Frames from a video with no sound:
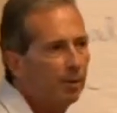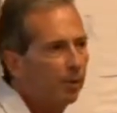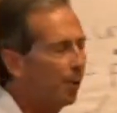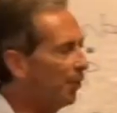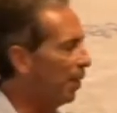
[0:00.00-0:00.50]

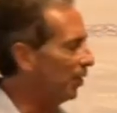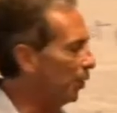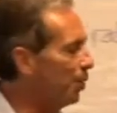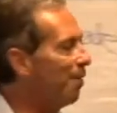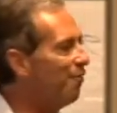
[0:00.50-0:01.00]
so even though
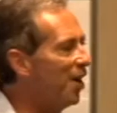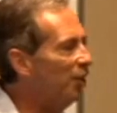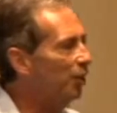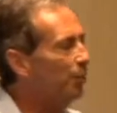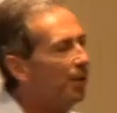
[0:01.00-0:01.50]
it's a new
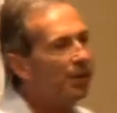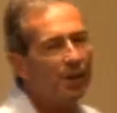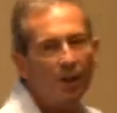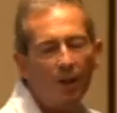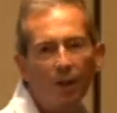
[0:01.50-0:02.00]
investment,
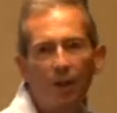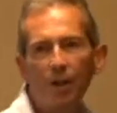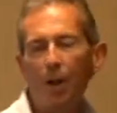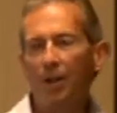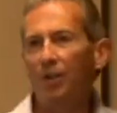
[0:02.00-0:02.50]

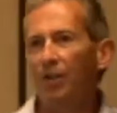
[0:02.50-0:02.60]
it's